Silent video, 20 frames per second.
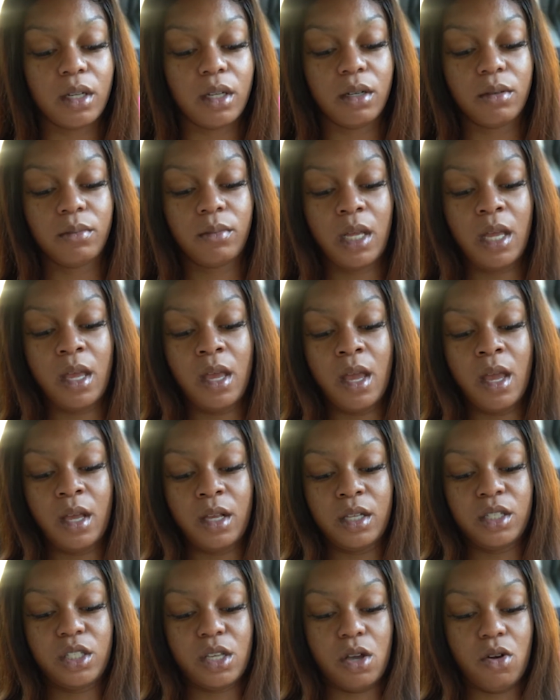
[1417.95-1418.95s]

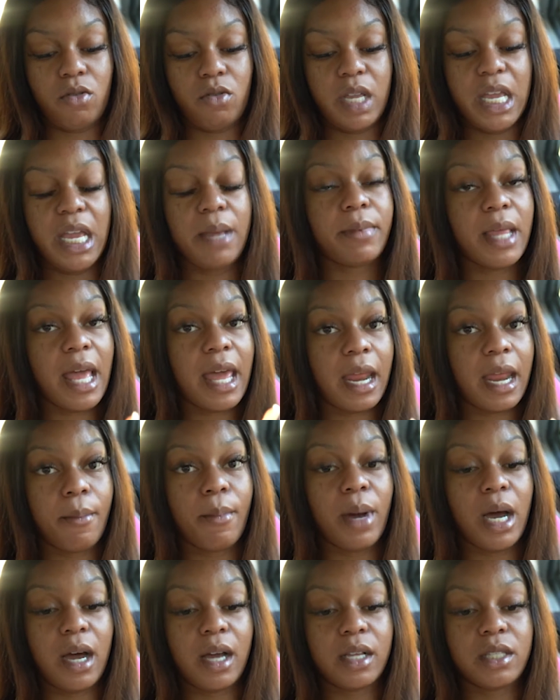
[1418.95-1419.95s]
them. So keep that in
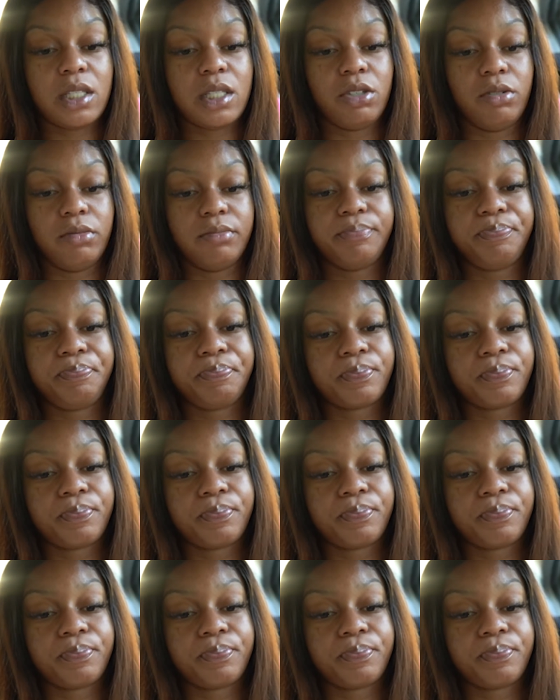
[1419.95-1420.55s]
mind too.